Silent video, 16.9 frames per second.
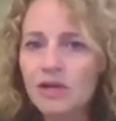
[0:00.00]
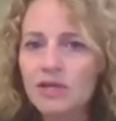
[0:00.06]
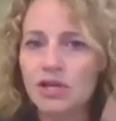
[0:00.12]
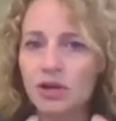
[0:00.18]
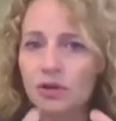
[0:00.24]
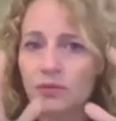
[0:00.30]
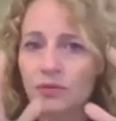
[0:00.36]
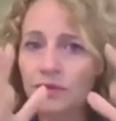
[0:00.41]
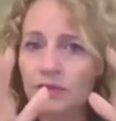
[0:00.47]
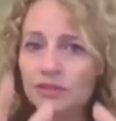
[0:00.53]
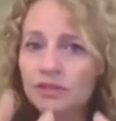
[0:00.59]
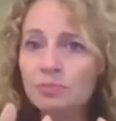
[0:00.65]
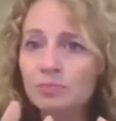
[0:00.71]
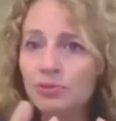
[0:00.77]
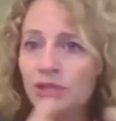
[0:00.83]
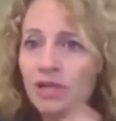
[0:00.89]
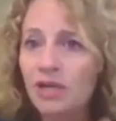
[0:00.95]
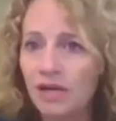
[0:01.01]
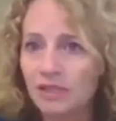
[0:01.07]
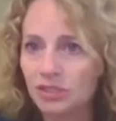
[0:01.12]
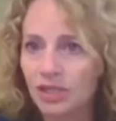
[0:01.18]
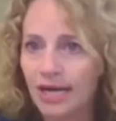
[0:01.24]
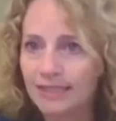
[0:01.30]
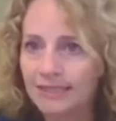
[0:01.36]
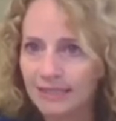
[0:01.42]
So there's the
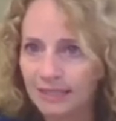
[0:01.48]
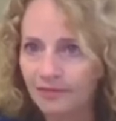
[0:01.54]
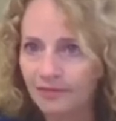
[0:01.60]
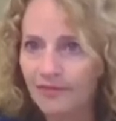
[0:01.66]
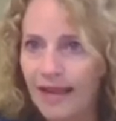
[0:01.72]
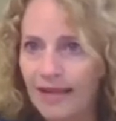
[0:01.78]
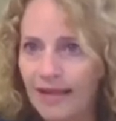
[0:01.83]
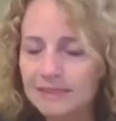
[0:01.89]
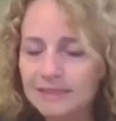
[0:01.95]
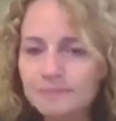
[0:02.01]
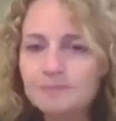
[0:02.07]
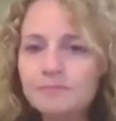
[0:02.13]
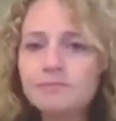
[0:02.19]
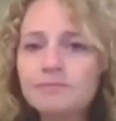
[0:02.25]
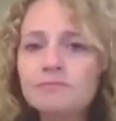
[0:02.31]
pre-contracting phase.